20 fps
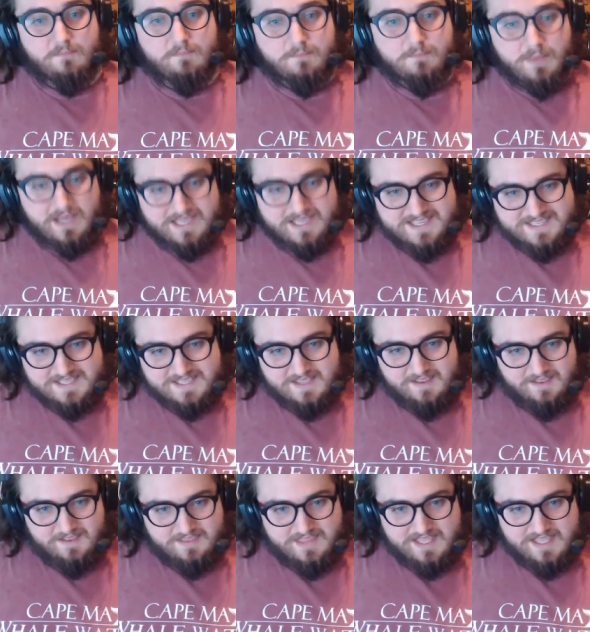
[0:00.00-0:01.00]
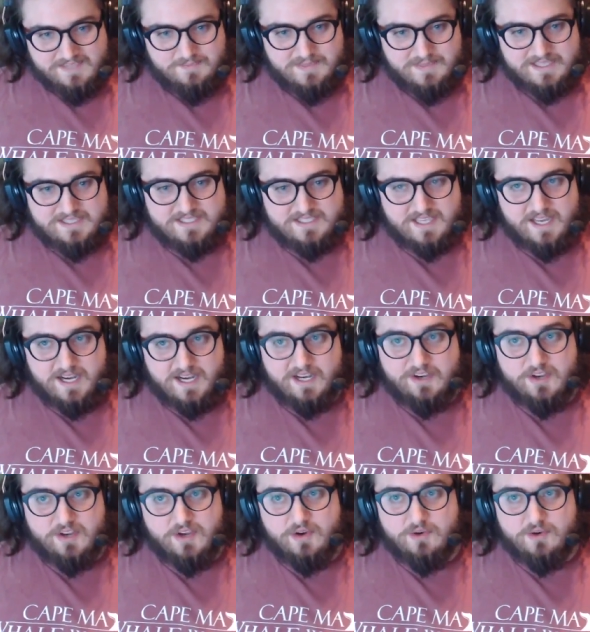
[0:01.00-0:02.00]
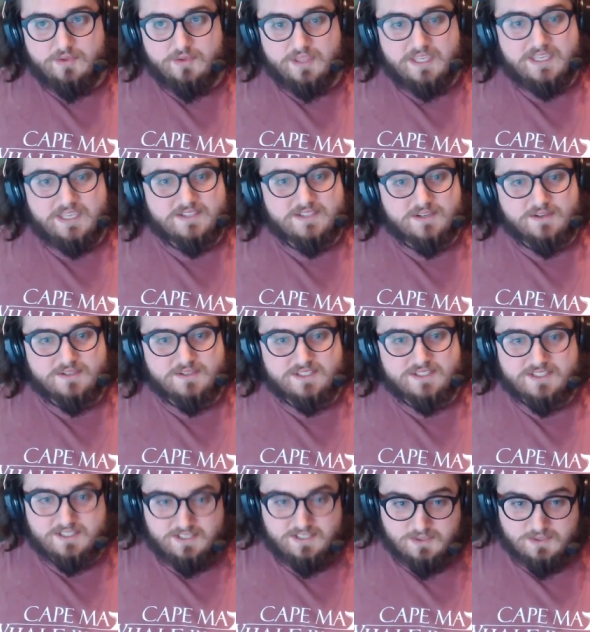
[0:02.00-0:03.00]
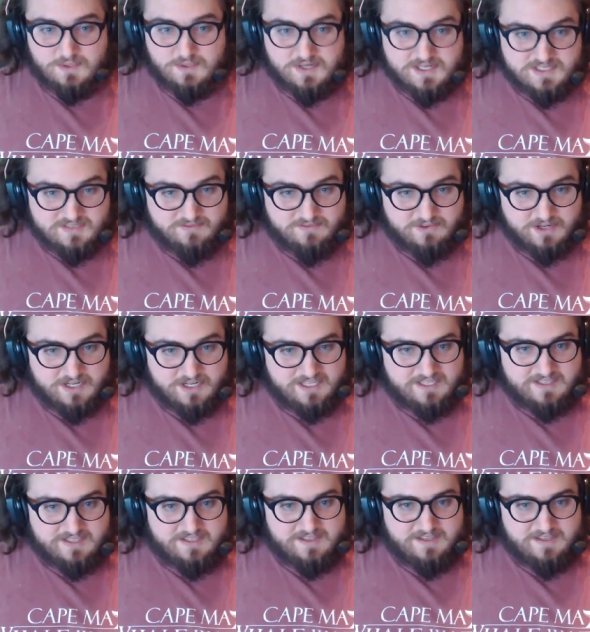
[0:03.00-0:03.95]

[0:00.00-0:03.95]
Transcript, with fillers: But that being said, I know the East Coast is notorious for it.